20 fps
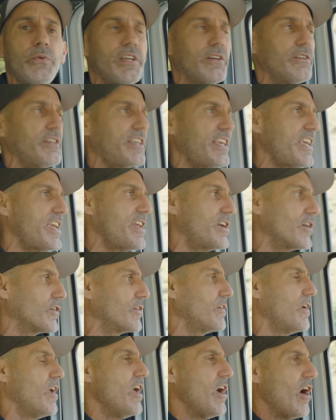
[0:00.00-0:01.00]
wheel
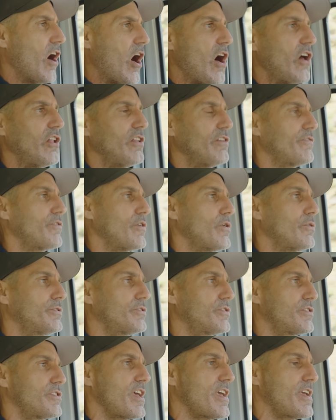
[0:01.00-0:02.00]
heater, all of
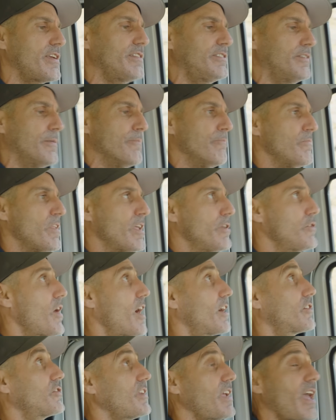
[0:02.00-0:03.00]
those things. You
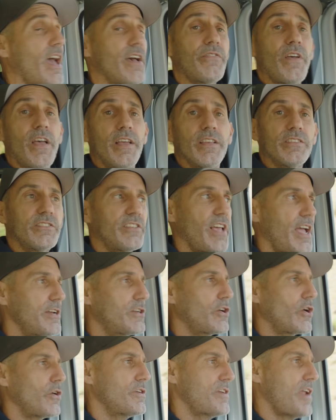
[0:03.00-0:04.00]
actually have side
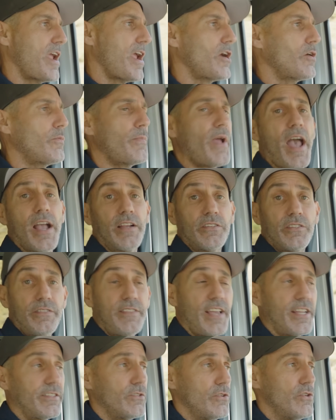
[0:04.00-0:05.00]
curtain airbags.
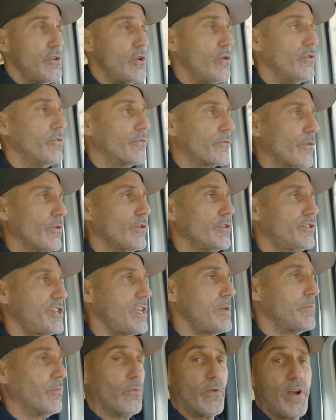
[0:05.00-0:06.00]
That's new for
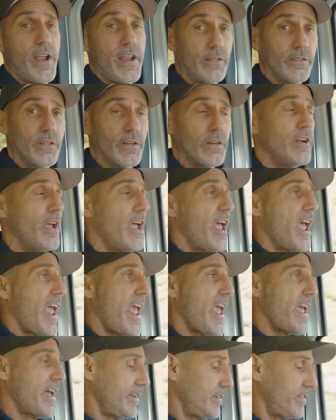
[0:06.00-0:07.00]
Jeep Wrangler.
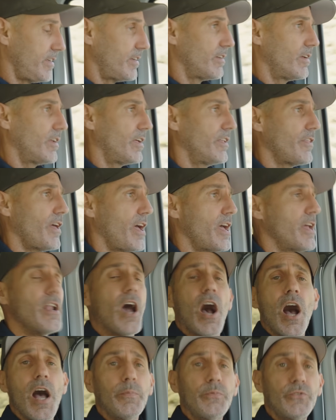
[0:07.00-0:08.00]
And an
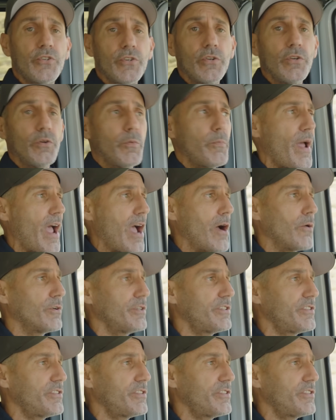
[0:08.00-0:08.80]
optional power